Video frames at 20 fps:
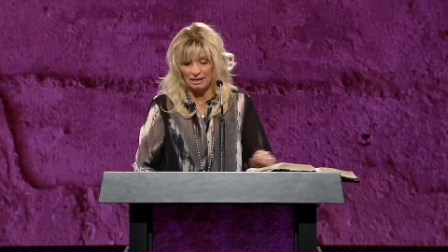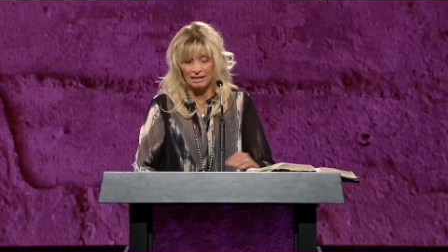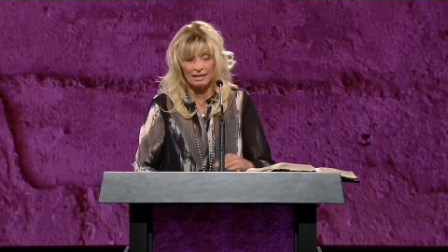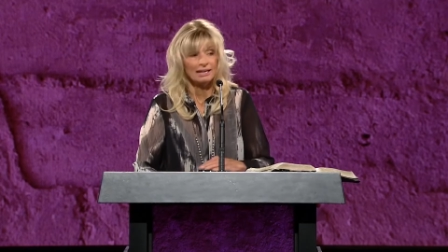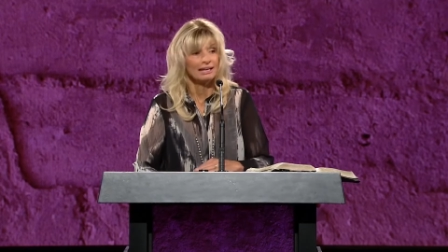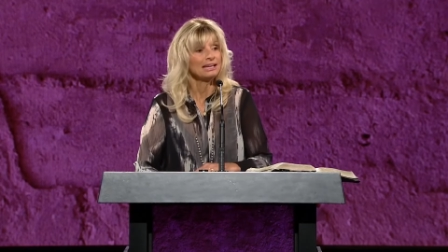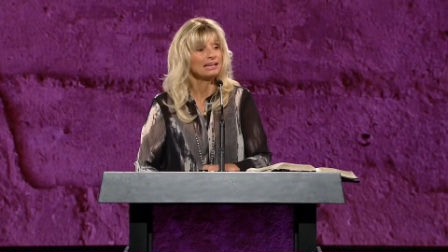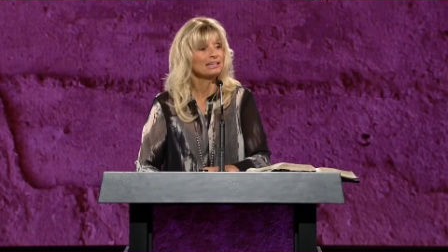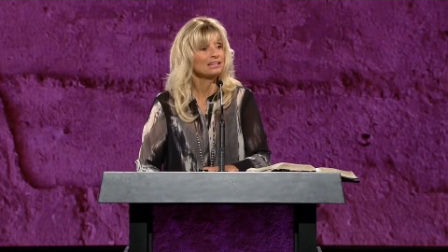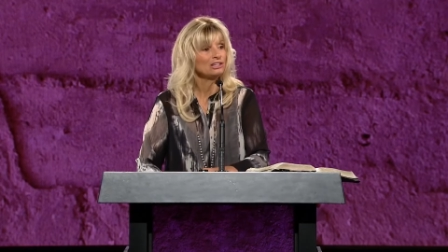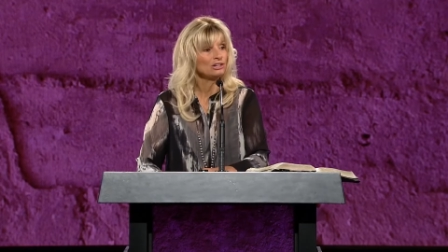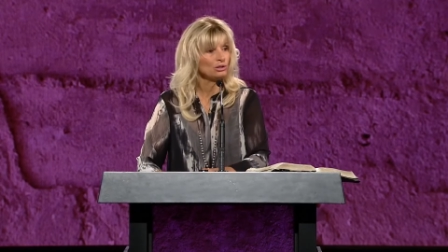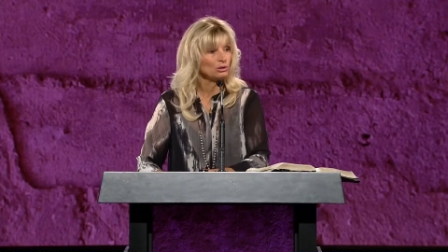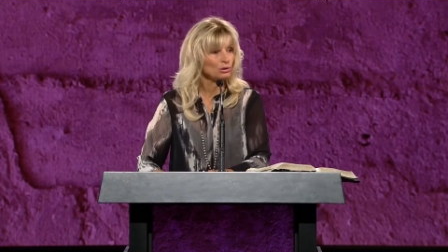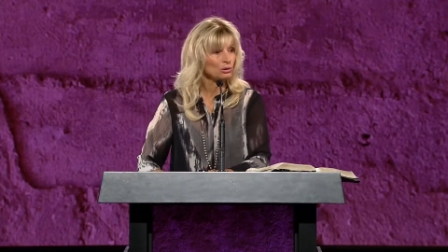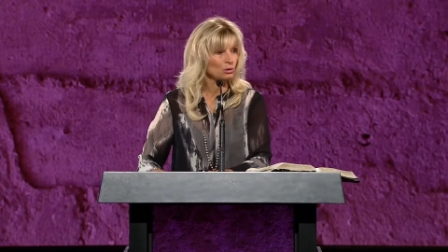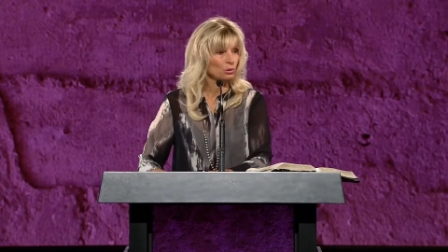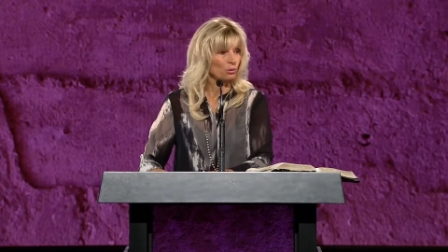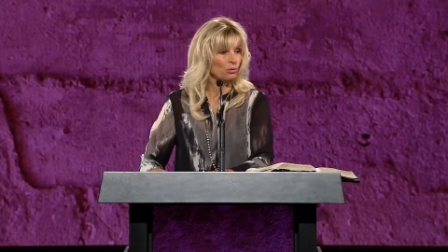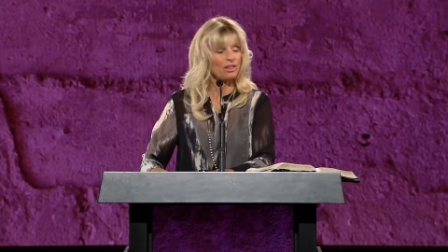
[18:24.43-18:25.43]
he
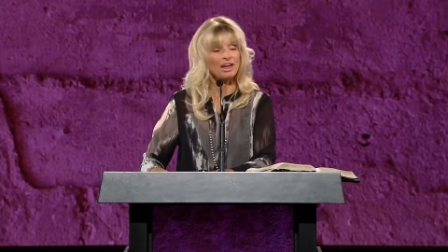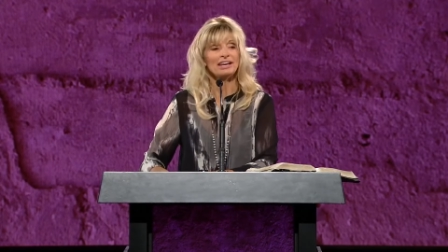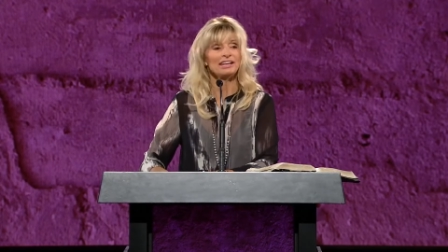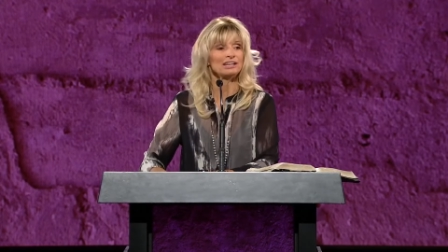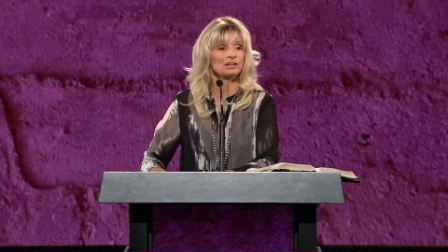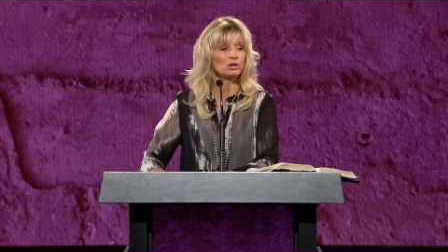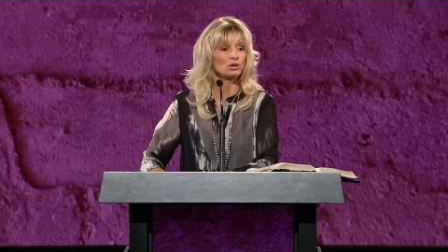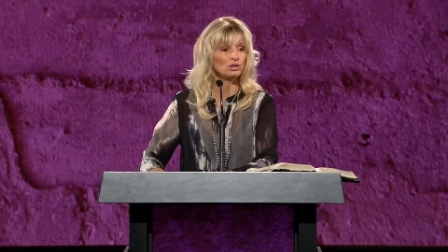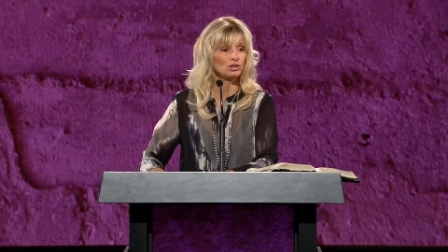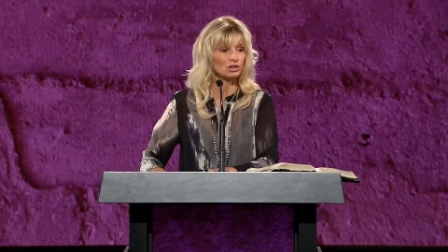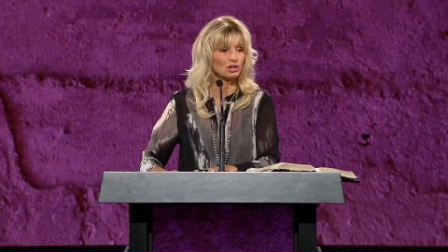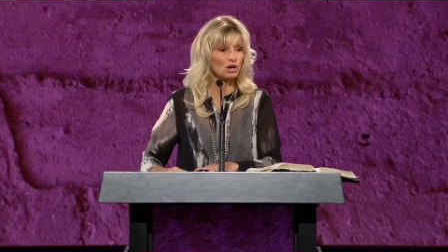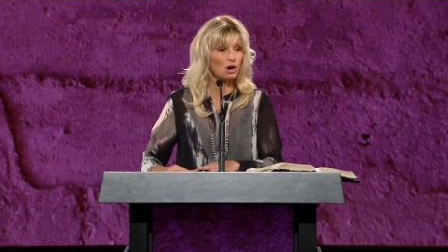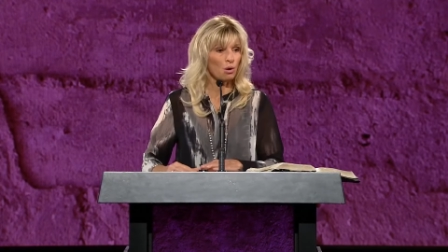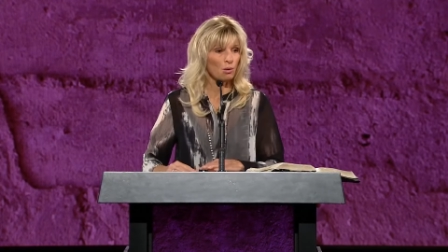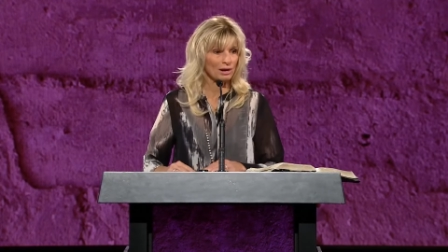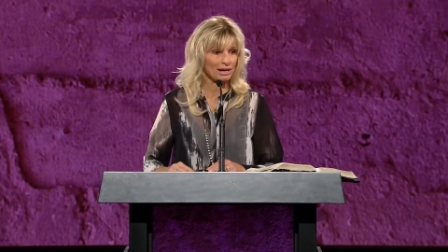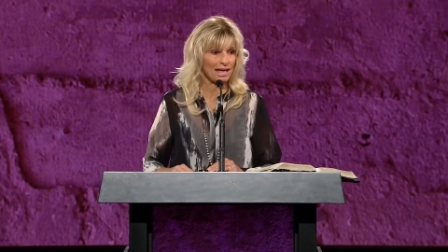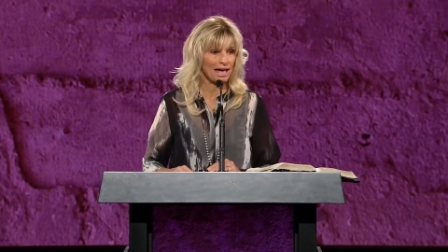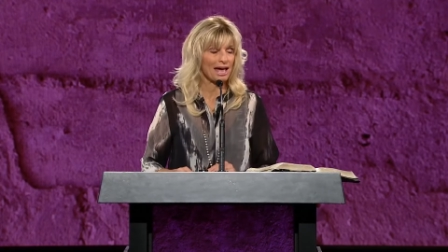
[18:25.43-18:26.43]
knew that he couldn't go
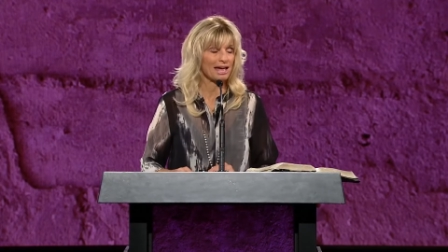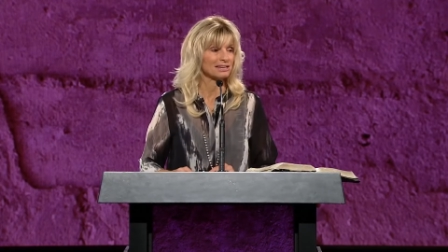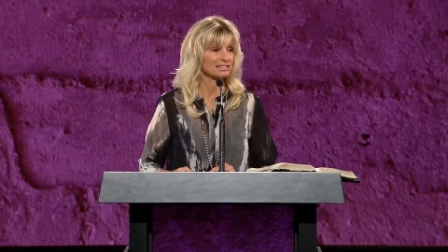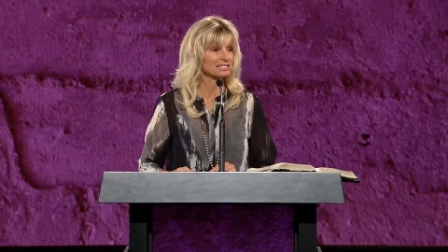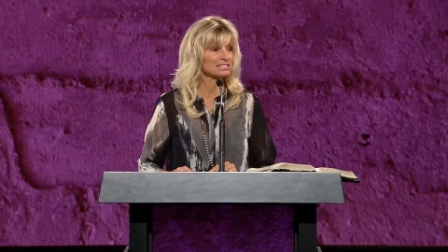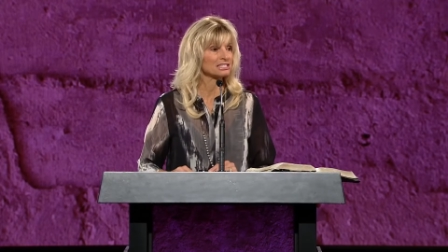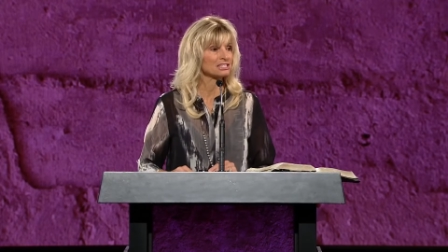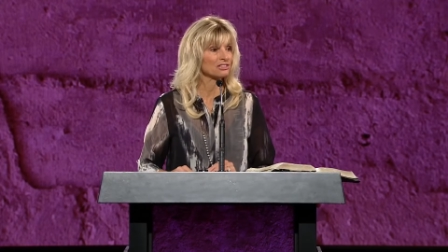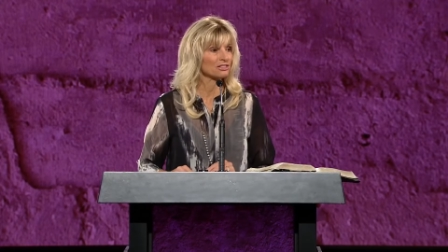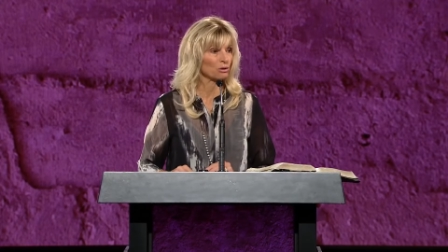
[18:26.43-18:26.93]
against